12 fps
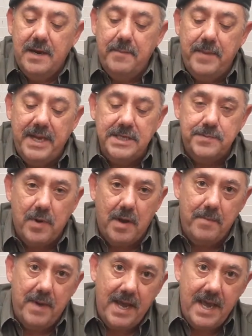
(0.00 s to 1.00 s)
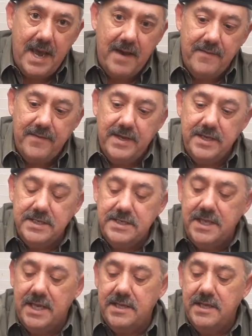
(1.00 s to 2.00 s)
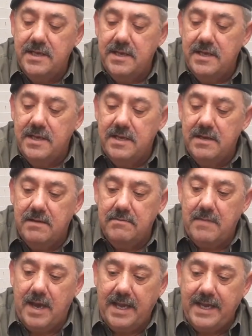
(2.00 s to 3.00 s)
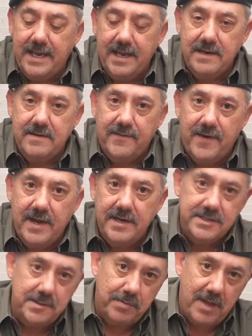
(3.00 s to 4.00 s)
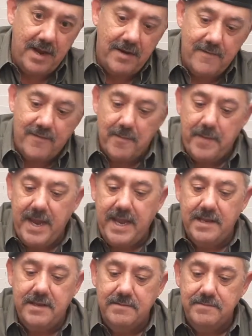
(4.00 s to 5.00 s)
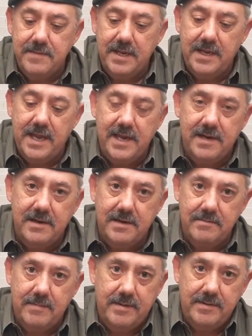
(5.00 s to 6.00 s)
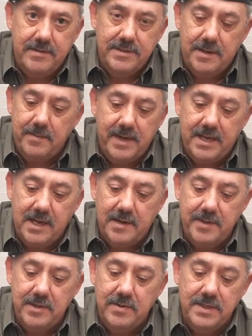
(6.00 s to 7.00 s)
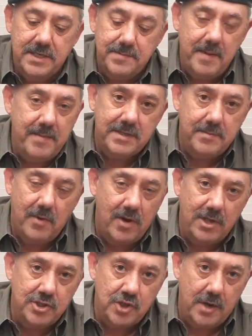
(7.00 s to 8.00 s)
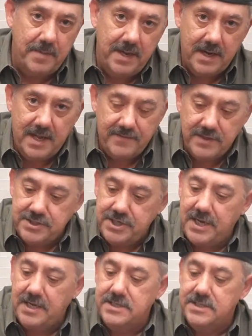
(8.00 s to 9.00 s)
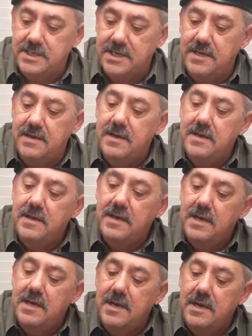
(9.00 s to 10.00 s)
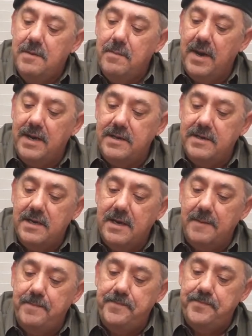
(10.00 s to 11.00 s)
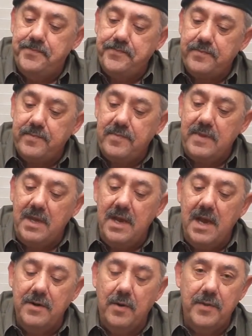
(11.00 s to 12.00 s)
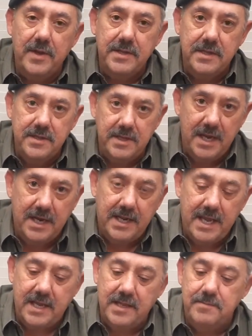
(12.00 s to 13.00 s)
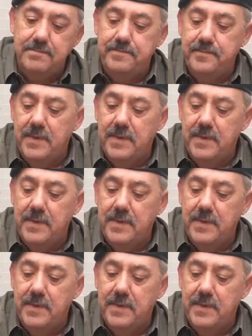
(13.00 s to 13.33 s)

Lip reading: Biggest problem I have is that I can't find a supplier for paint in Canada. There's somebody got to be doing this. Maybe it's a model shop yet. I have to check and see. But I know that the United Kingdom